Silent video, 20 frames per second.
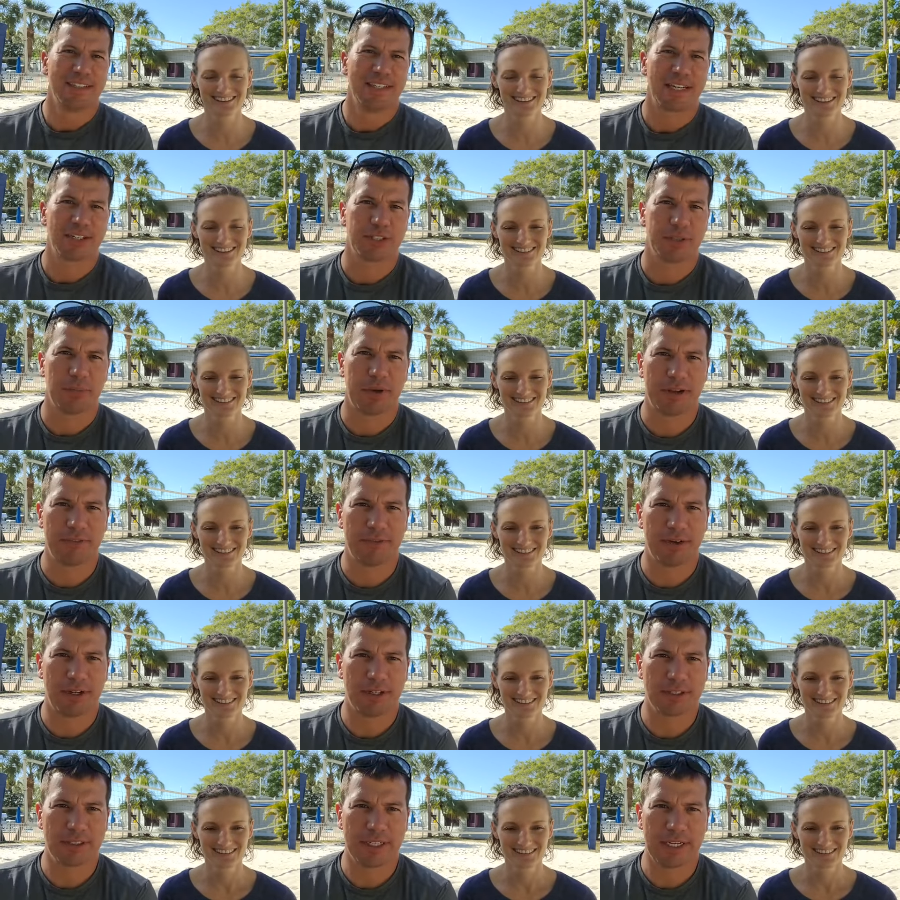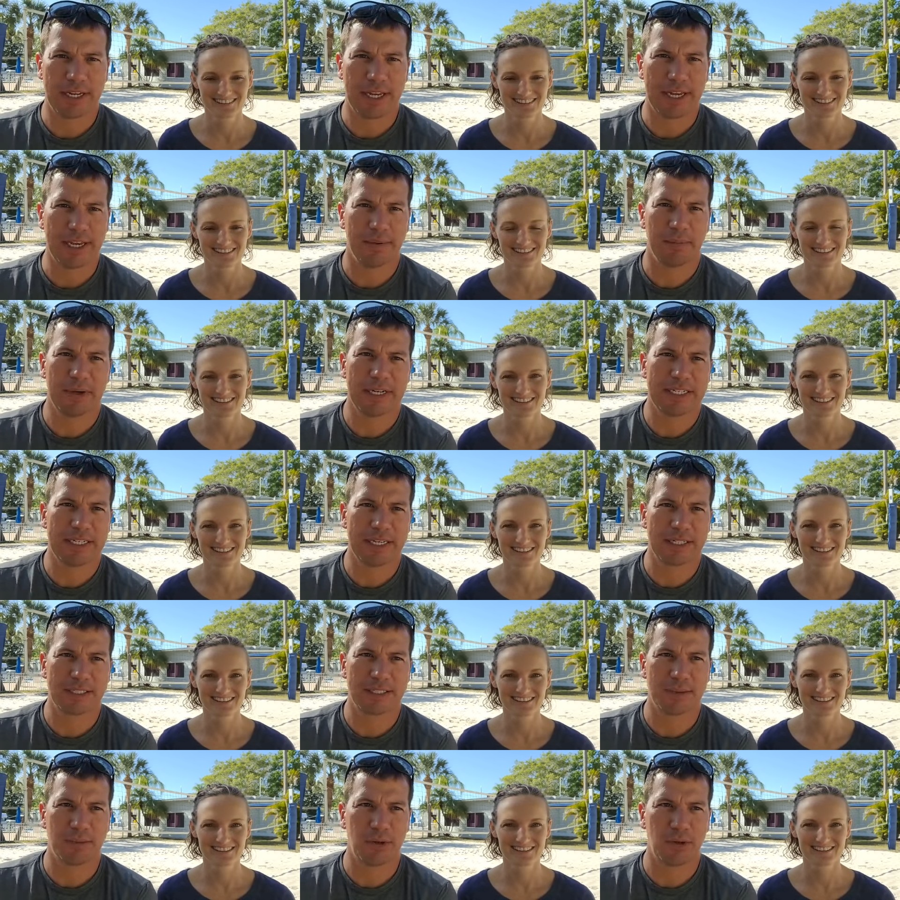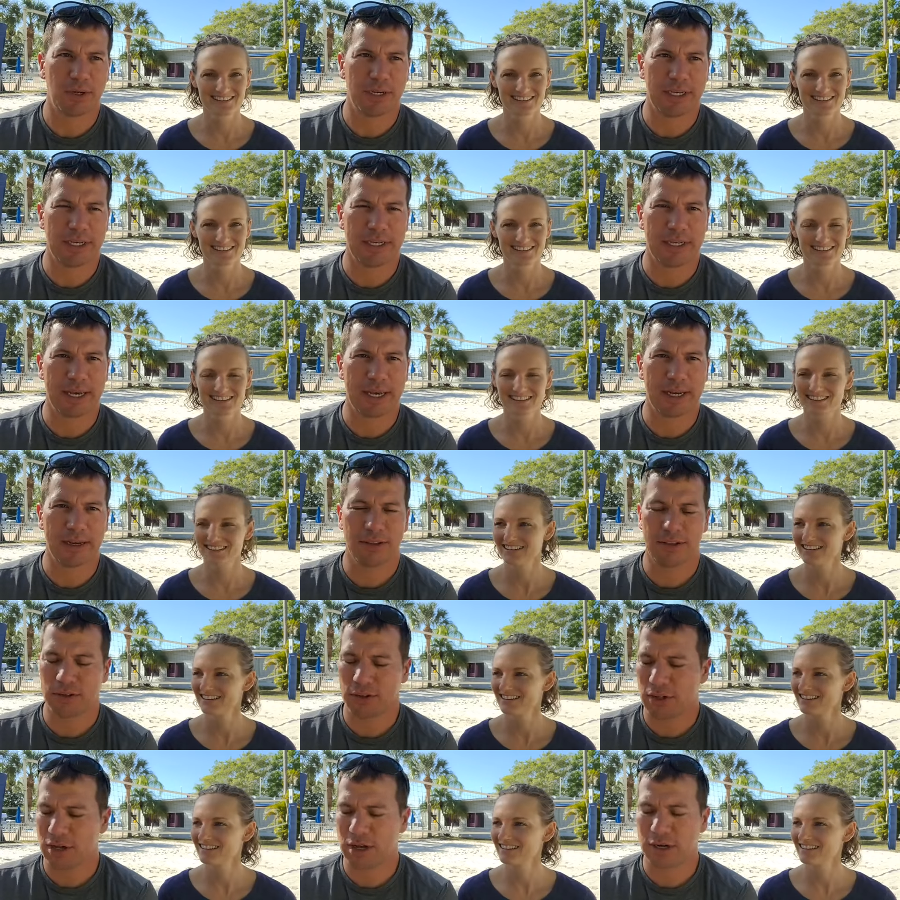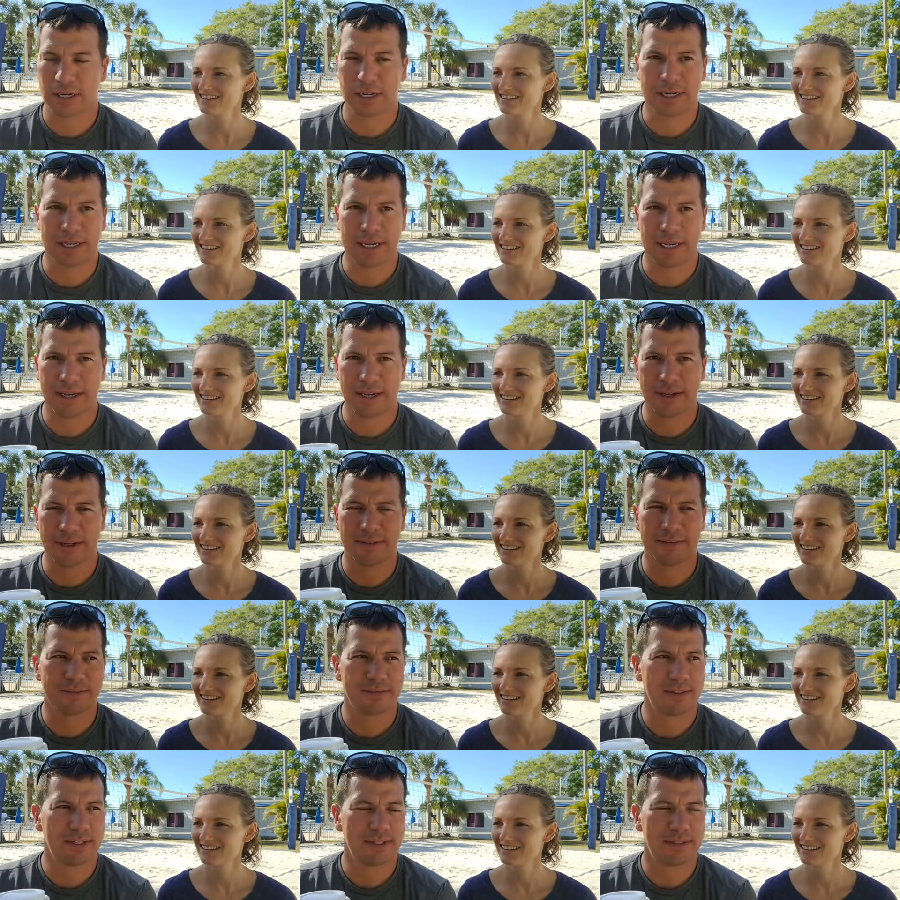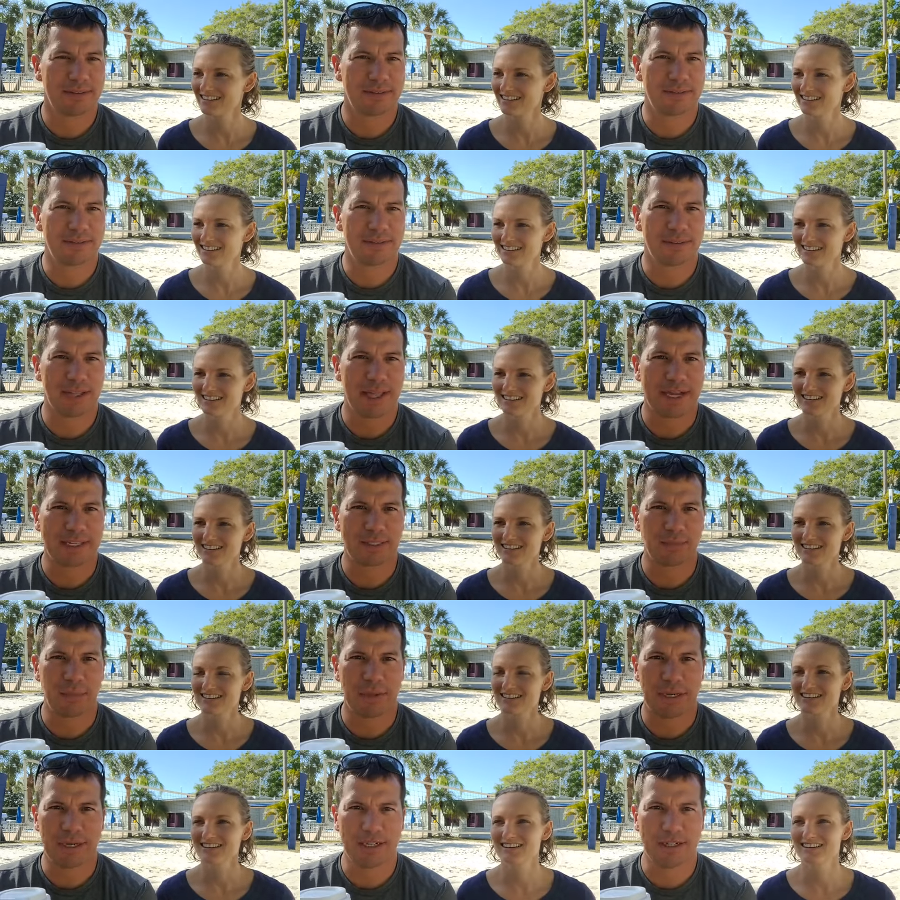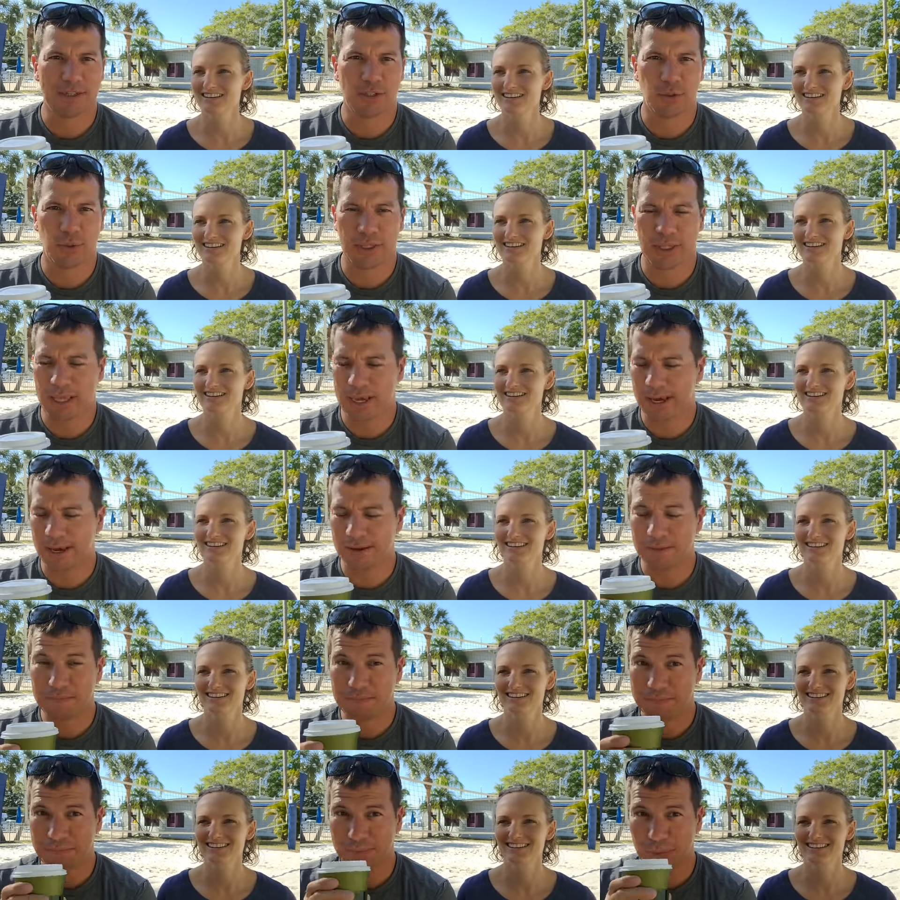Speaker 1: it's actually my fault today. My testimony got a little long again. Last minute doing that.